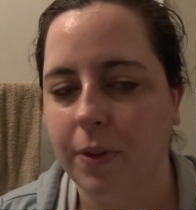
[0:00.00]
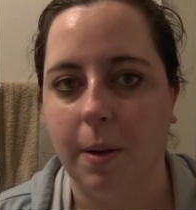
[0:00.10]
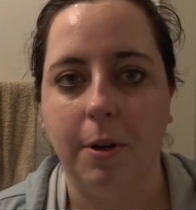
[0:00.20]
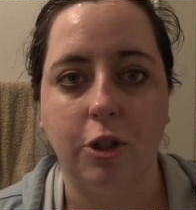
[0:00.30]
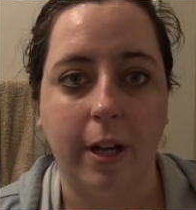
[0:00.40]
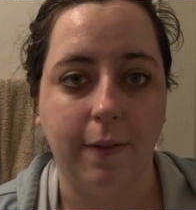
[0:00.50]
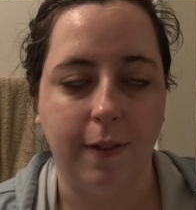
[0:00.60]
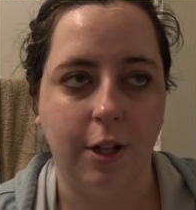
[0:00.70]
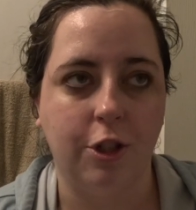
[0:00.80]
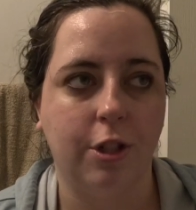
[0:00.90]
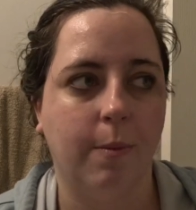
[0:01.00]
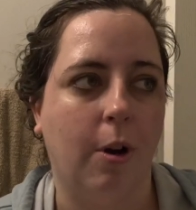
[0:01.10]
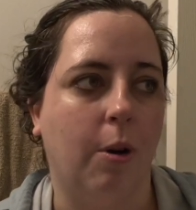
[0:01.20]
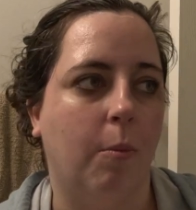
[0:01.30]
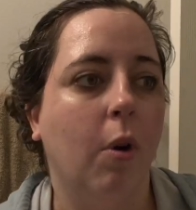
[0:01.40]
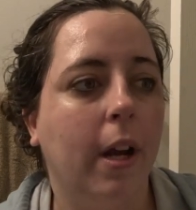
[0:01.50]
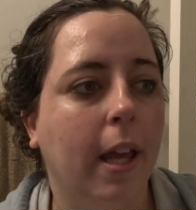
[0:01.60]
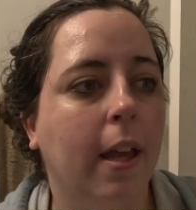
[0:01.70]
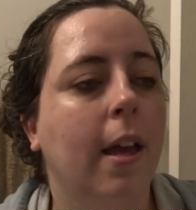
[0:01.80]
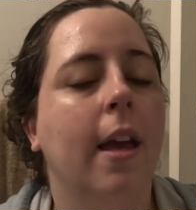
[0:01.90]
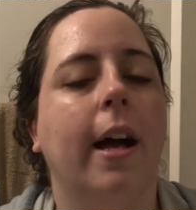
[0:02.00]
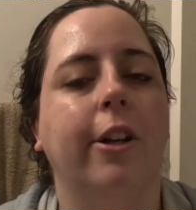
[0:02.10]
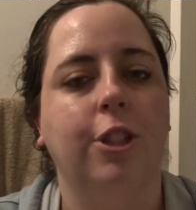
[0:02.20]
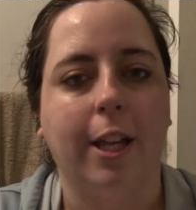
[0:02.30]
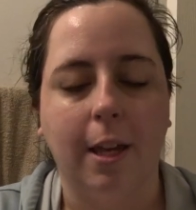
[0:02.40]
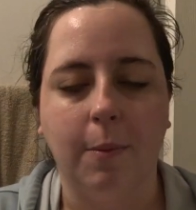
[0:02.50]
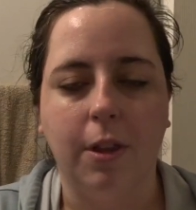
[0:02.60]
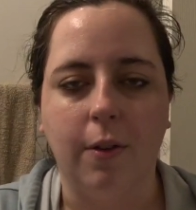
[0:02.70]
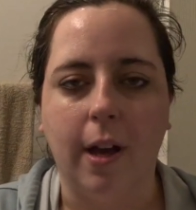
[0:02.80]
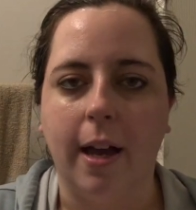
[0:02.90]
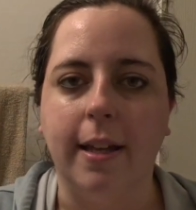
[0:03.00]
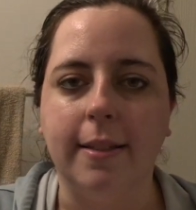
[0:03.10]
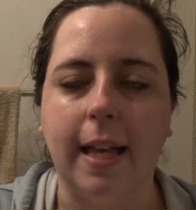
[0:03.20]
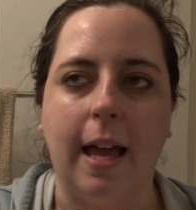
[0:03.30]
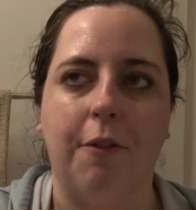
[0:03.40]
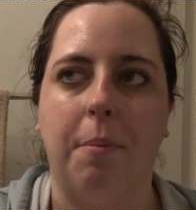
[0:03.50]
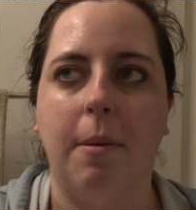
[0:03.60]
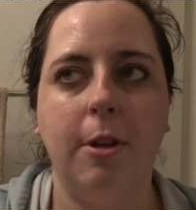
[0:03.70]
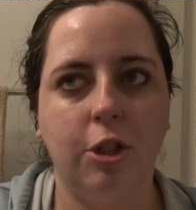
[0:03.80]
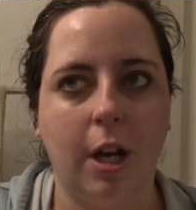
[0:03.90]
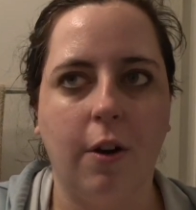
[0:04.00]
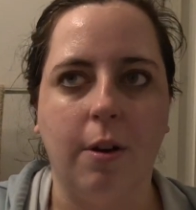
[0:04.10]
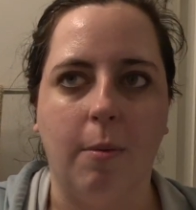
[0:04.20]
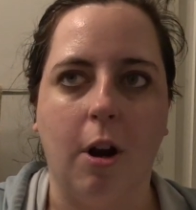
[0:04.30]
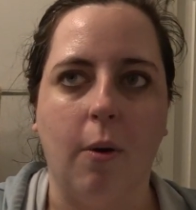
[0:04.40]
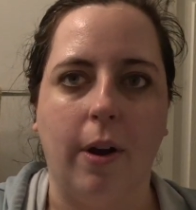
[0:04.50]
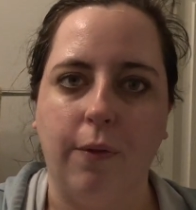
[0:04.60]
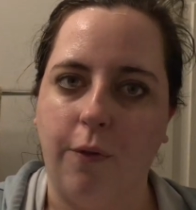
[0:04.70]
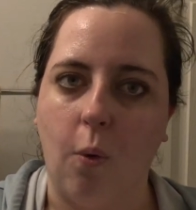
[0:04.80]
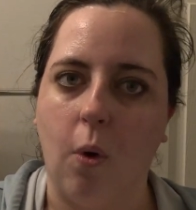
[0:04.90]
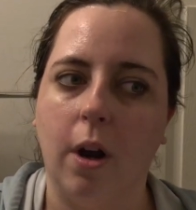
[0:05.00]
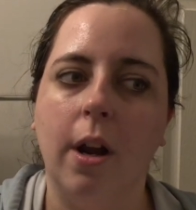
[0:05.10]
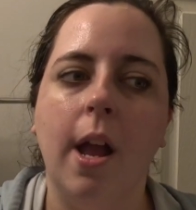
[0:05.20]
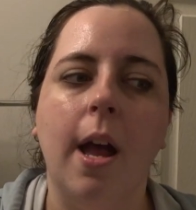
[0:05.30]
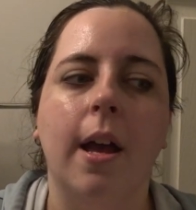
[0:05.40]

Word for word: I'm gonna try and finish it tomorrow morning. I'll check in with you guys. I have a baby shower tomorrow at four.